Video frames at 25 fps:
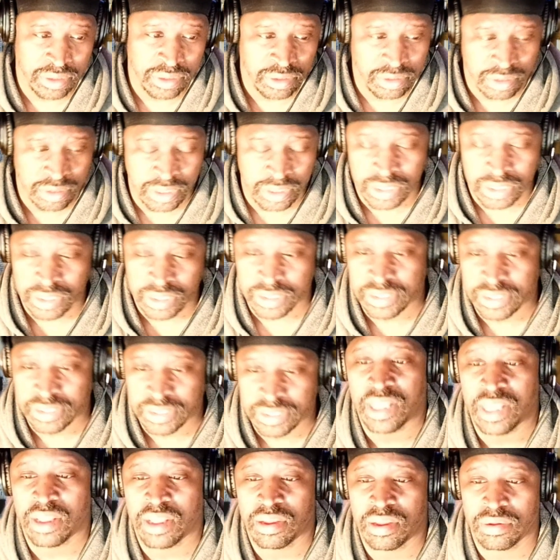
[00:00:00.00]
this thing
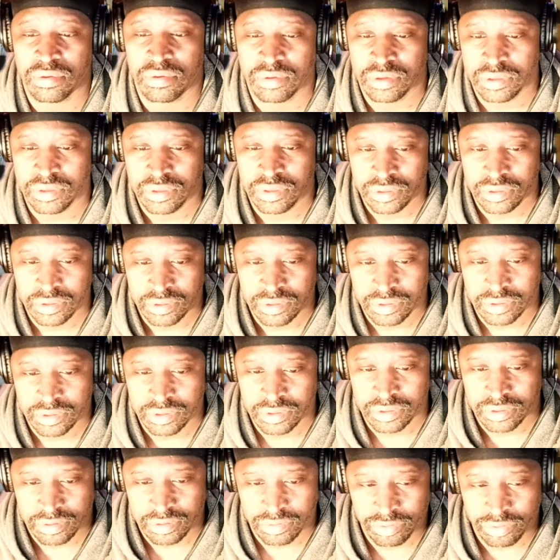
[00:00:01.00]
down
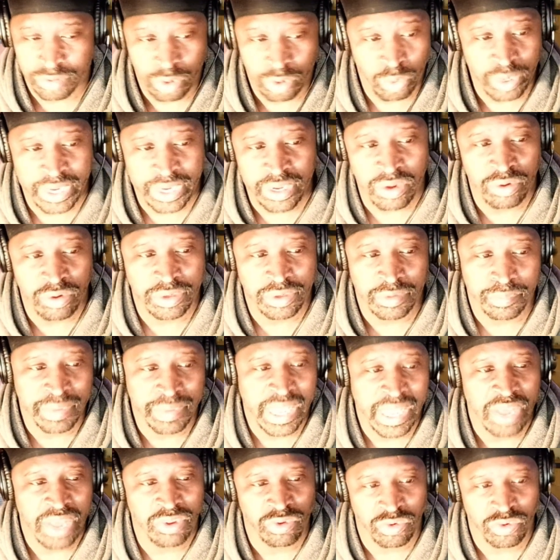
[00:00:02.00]
the way only
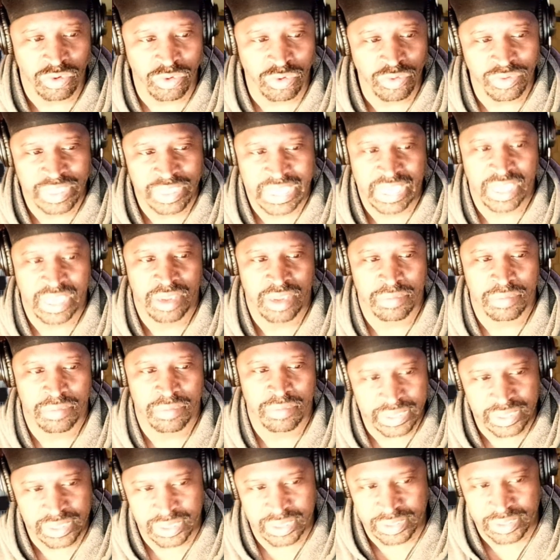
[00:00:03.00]
Battle Truth can
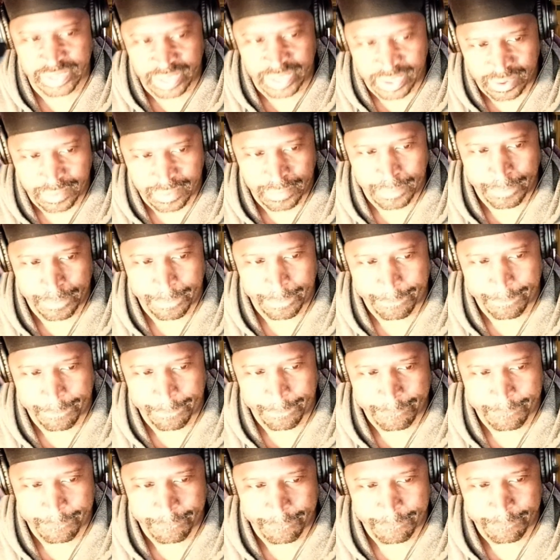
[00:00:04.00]
break it down.
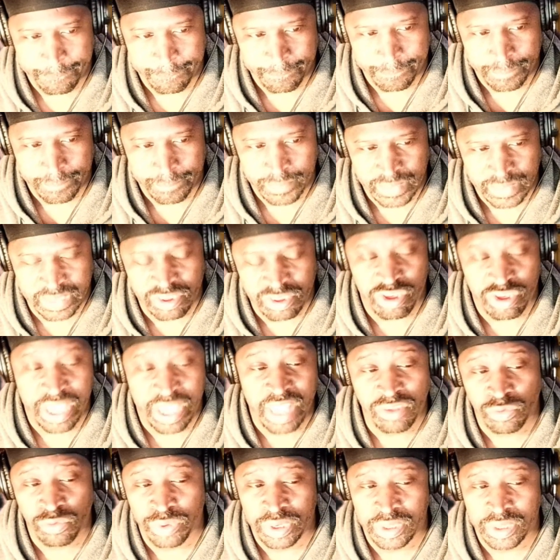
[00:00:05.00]
Is
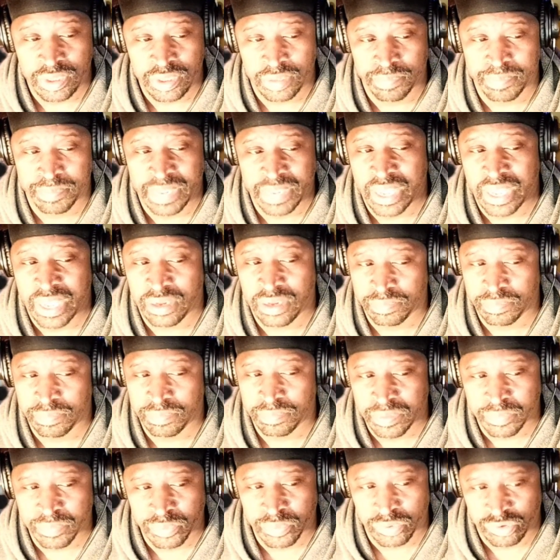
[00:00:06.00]
chess really as bad as
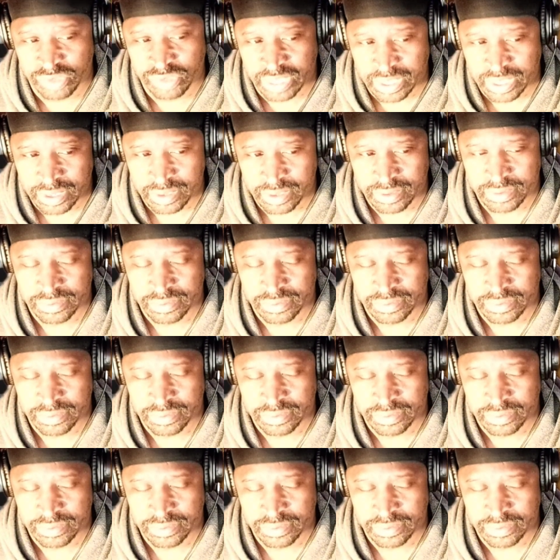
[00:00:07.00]
people say?